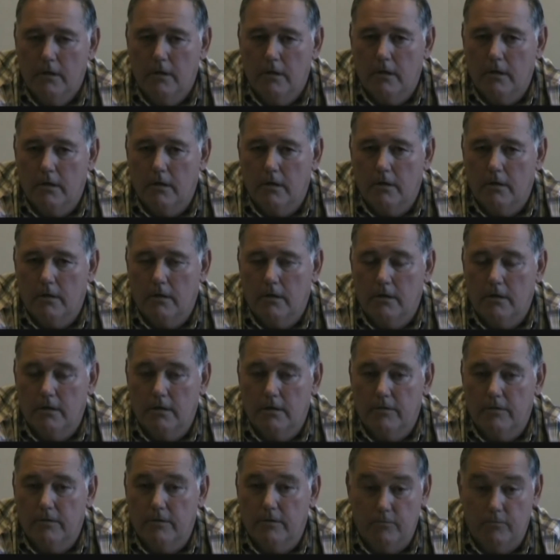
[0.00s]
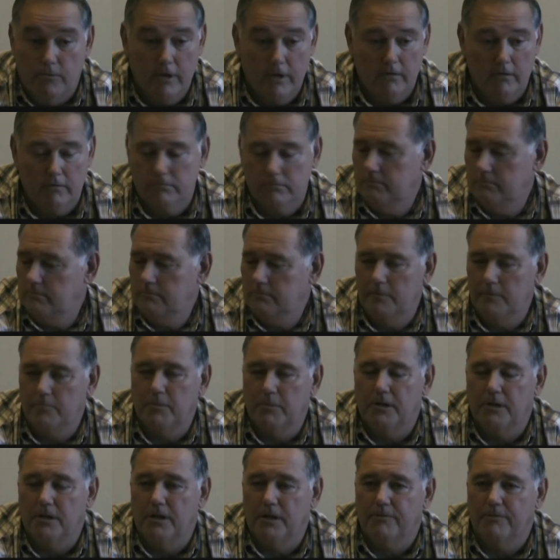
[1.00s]
And I thought, wow, that'd
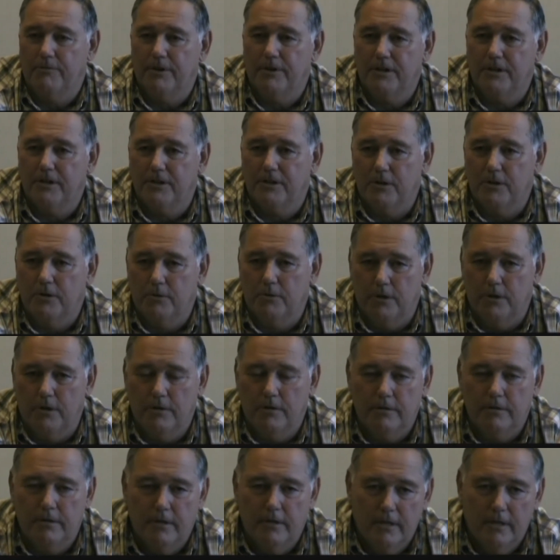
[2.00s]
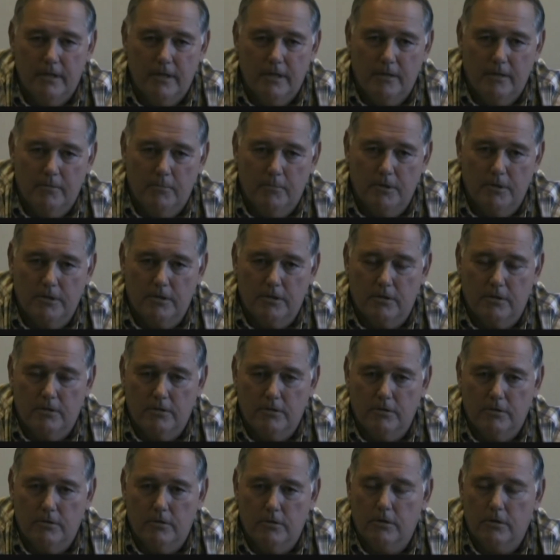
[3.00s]
be neat if I could go there. But he said,
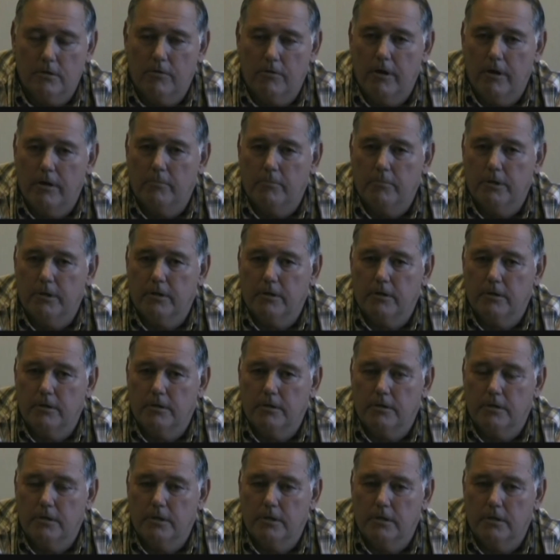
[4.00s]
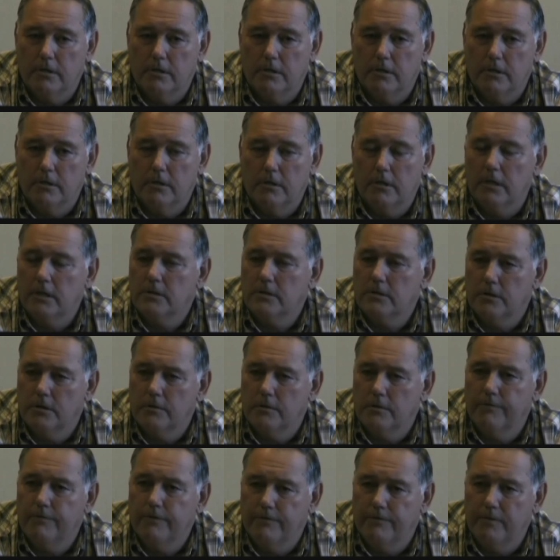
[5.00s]
also look around, because in the next year,
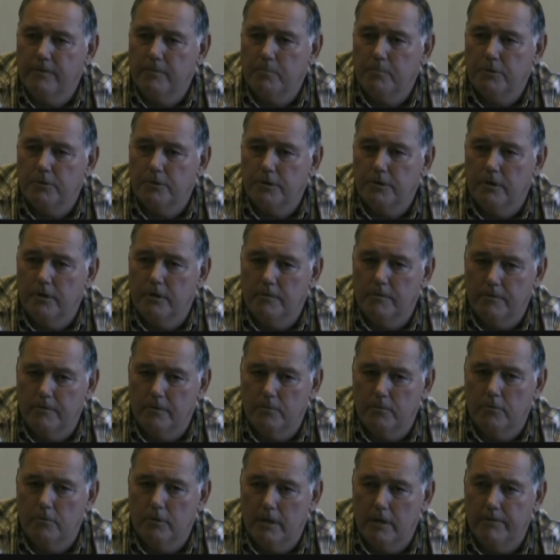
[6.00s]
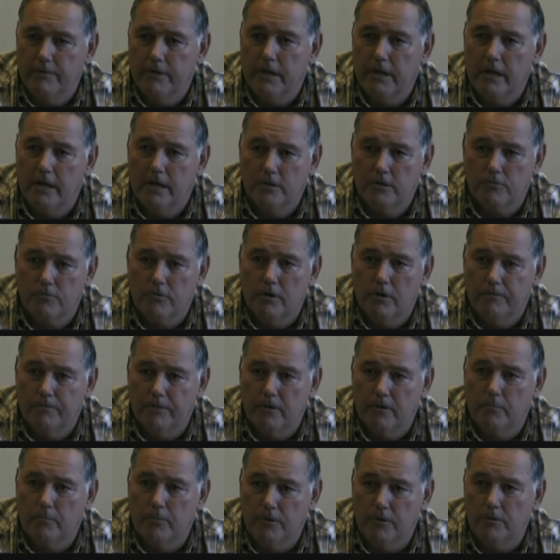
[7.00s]
50% of you will have a catastrophic
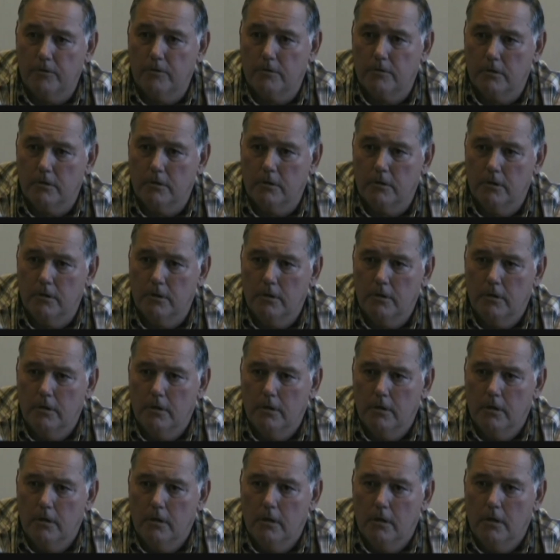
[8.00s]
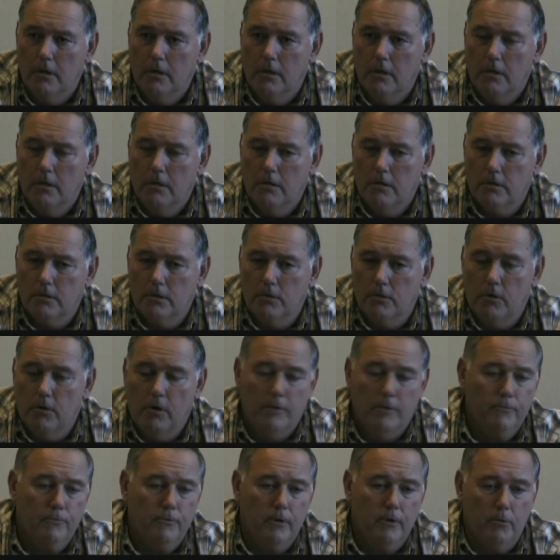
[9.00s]
emergency. So
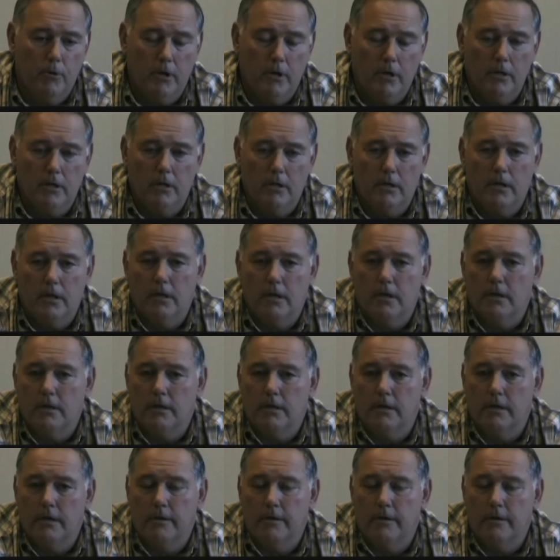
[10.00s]
off we went, and